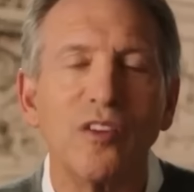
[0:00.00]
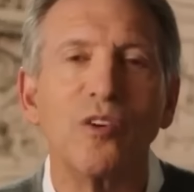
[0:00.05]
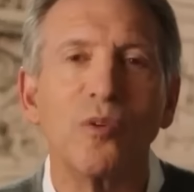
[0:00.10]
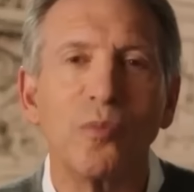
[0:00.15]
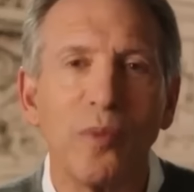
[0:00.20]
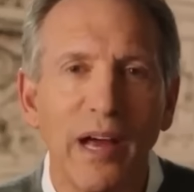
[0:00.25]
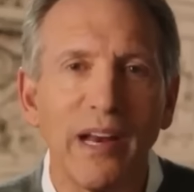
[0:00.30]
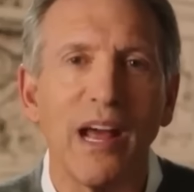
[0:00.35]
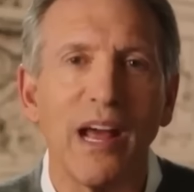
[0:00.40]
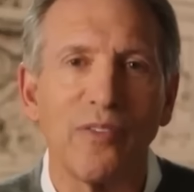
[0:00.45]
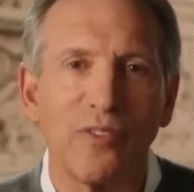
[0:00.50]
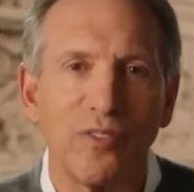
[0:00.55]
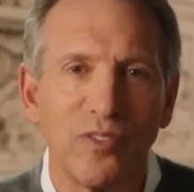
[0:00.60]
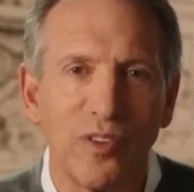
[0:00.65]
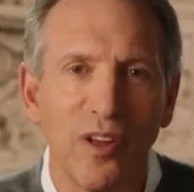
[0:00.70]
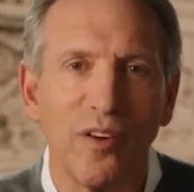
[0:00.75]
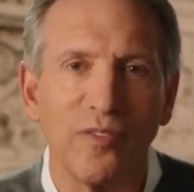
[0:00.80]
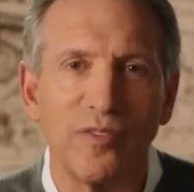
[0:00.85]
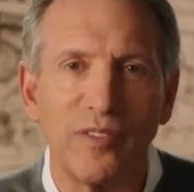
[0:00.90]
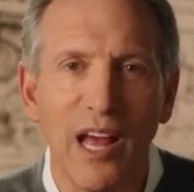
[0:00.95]
You might have
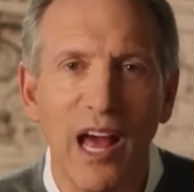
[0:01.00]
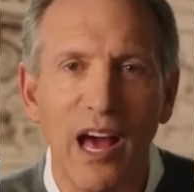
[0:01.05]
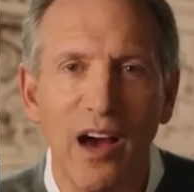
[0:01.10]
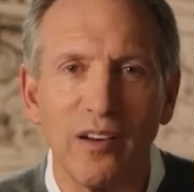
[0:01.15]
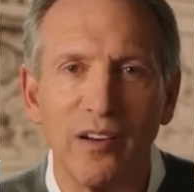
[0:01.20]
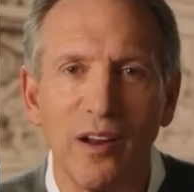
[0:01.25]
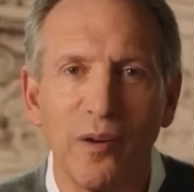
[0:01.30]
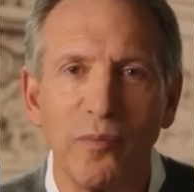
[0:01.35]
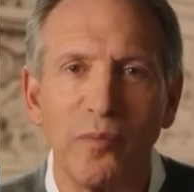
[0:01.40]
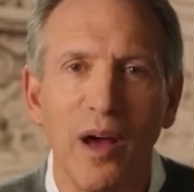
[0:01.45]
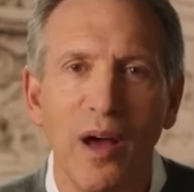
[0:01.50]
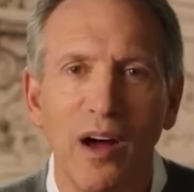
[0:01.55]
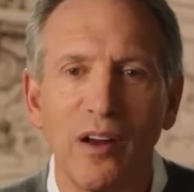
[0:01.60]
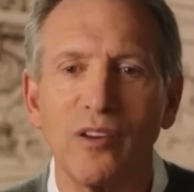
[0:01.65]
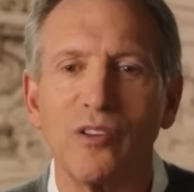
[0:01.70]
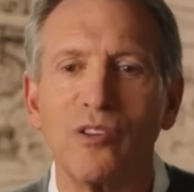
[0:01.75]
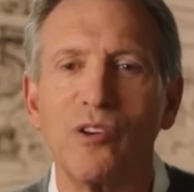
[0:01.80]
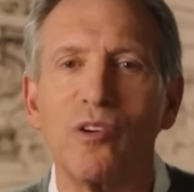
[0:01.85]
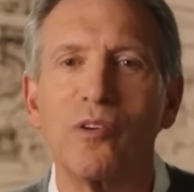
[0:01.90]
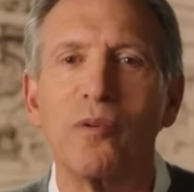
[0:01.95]
self doubt
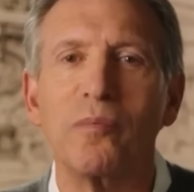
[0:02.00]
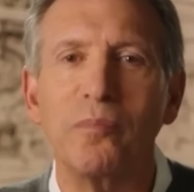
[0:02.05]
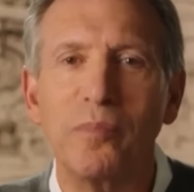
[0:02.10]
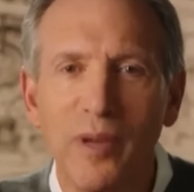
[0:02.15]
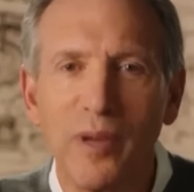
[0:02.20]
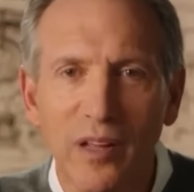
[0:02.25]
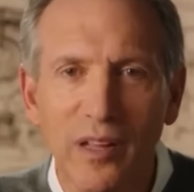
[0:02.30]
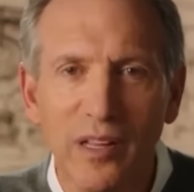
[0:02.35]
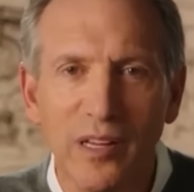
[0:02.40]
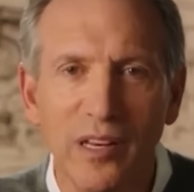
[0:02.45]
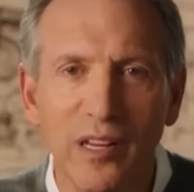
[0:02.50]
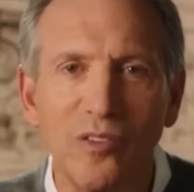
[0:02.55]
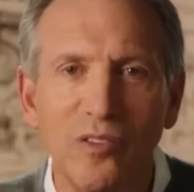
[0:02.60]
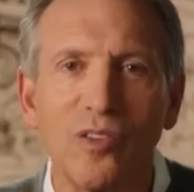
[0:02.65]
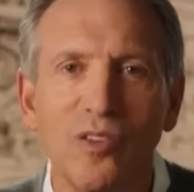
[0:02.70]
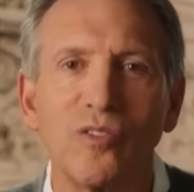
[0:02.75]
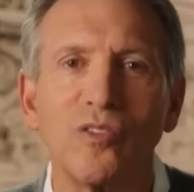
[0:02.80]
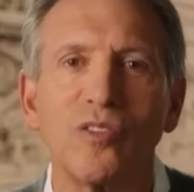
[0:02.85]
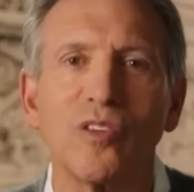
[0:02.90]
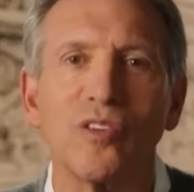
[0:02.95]
about your ability
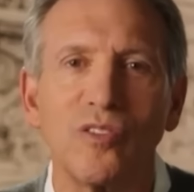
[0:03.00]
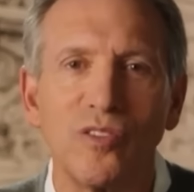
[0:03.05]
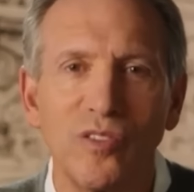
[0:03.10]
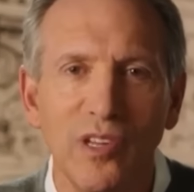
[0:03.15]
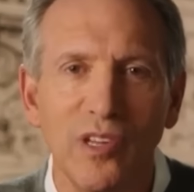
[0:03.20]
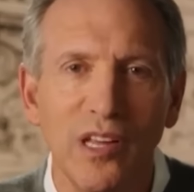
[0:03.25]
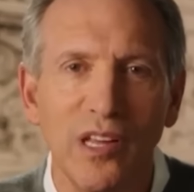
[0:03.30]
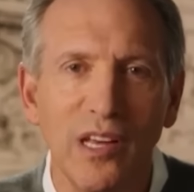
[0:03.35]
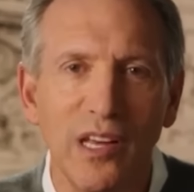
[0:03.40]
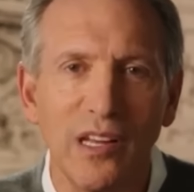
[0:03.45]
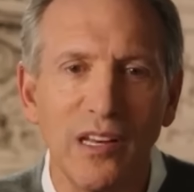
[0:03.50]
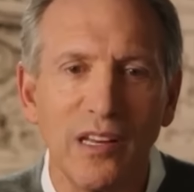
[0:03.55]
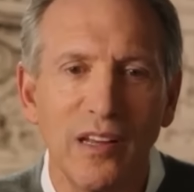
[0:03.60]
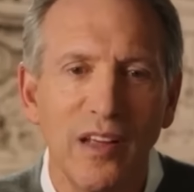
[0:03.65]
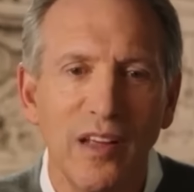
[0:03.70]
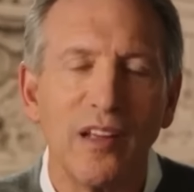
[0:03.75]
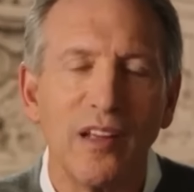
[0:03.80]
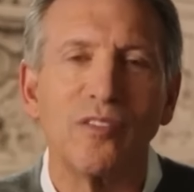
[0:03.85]
to succeed,